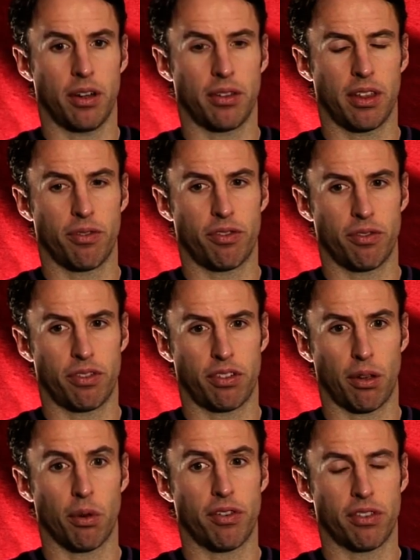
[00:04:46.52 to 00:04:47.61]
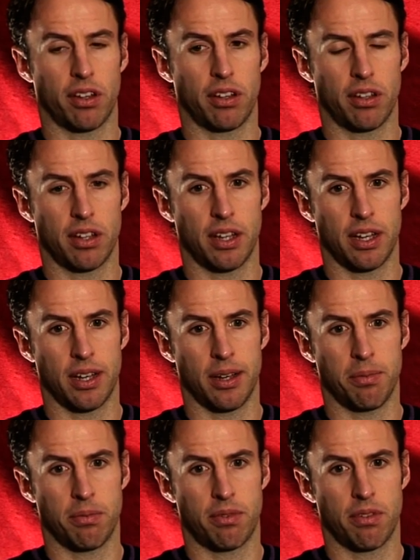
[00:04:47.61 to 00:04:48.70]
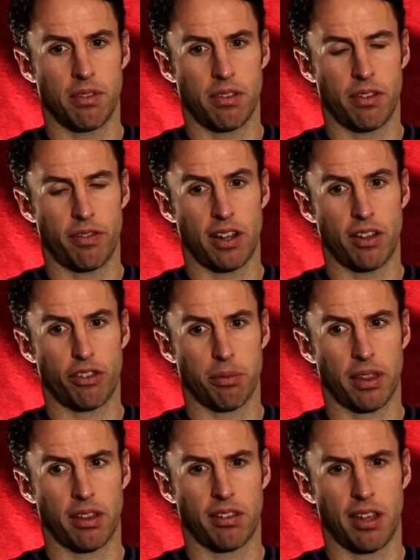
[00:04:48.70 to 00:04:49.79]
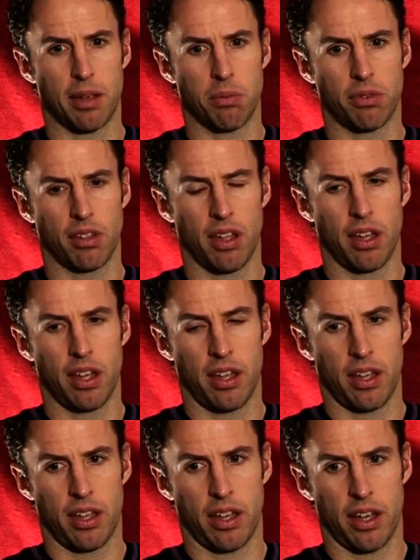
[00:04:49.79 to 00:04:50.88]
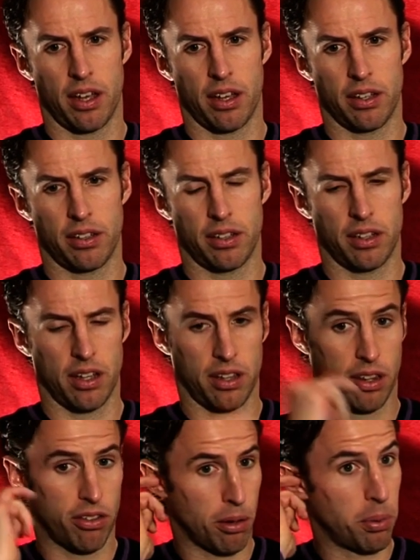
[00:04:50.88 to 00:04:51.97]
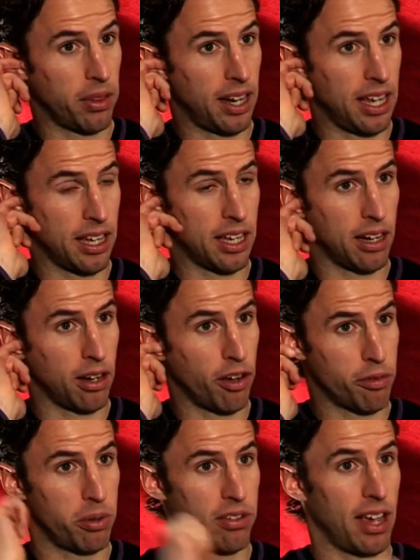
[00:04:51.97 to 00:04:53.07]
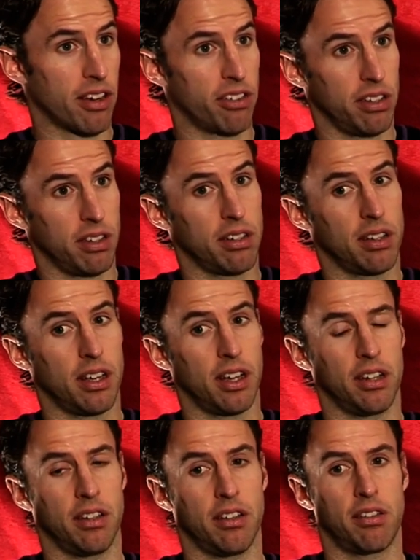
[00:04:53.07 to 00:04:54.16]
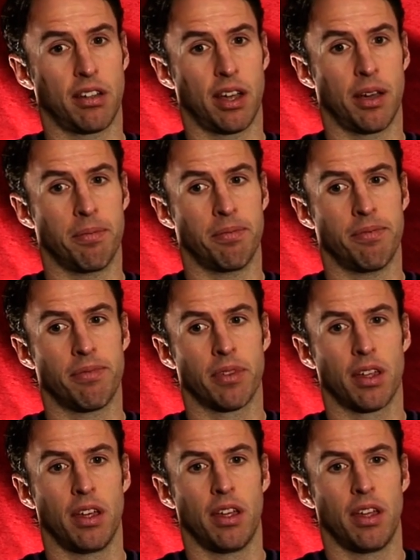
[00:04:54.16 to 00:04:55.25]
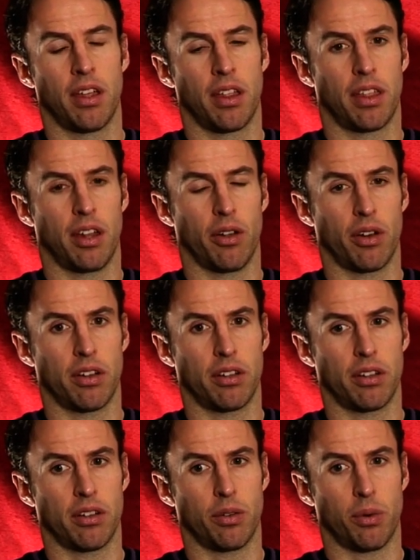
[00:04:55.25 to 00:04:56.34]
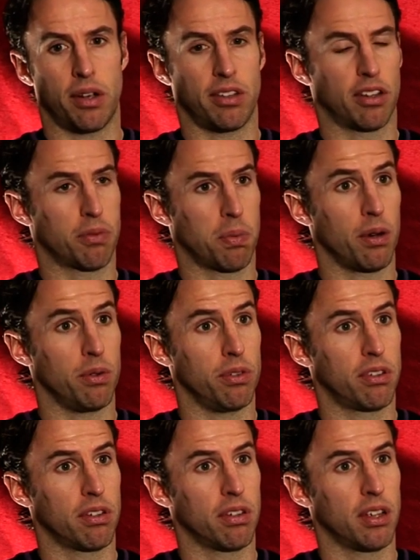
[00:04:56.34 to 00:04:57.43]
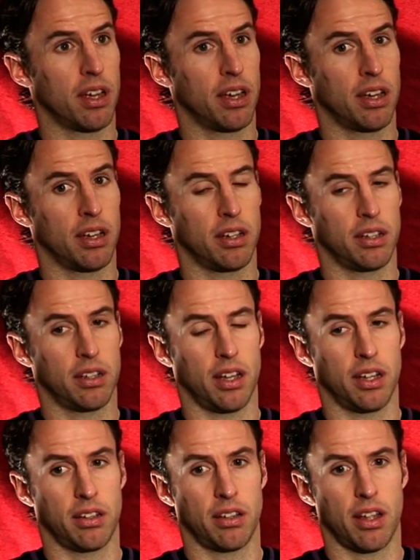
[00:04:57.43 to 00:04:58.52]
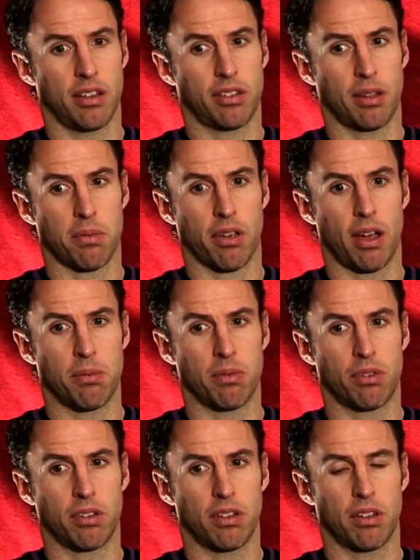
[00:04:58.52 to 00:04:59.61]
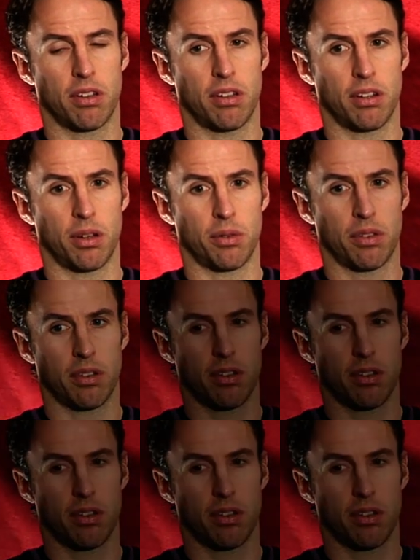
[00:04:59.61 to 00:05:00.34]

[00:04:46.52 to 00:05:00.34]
know, so often defenders from other teams at the top of the league get a lot of protection, and they're not always exposed. And sometimes, you know,